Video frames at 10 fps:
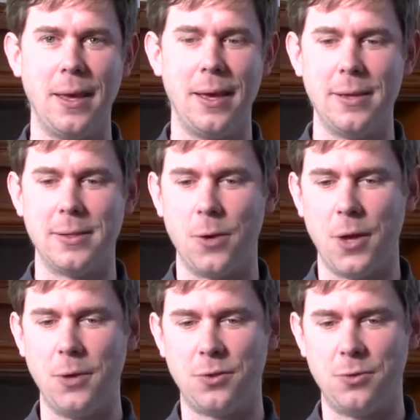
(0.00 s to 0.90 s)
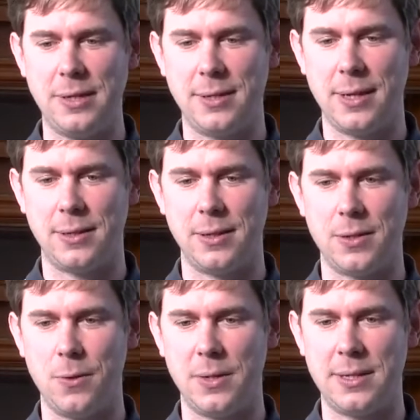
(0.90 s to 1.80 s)
So those three
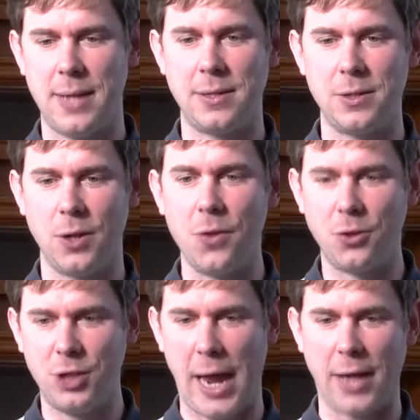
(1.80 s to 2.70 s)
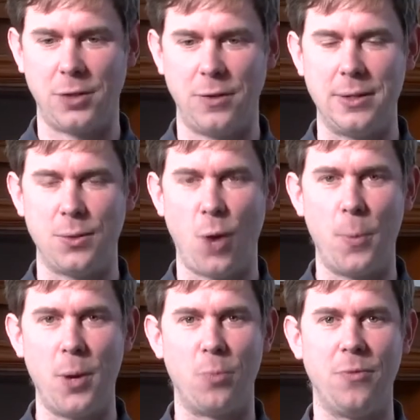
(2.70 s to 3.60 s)
sisters who had set us on the trajectory to
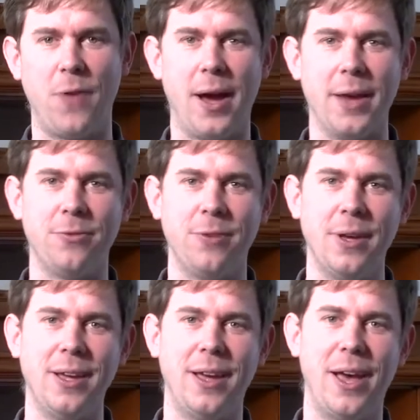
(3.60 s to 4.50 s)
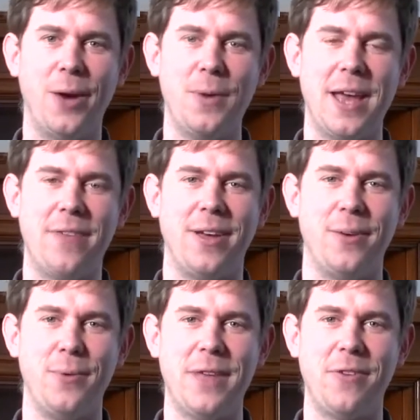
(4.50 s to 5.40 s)
open up Revive, we
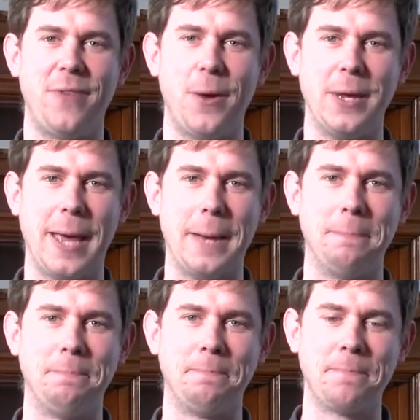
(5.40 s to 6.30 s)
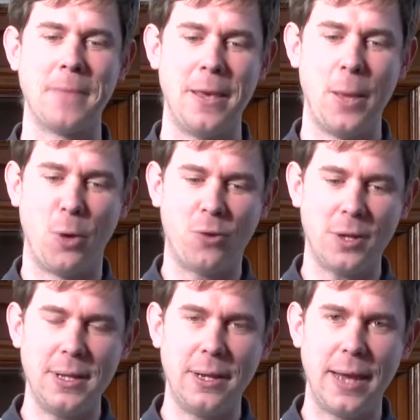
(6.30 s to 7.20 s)
never found again. But
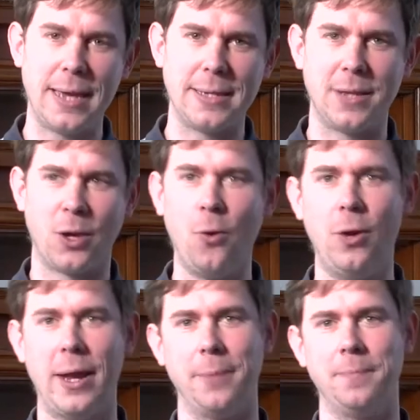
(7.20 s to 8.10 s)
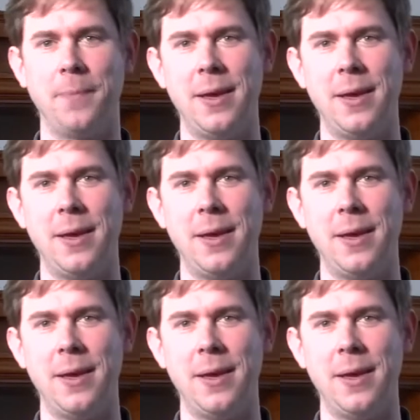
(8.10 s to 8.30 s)
crossing the lake, it is a calling.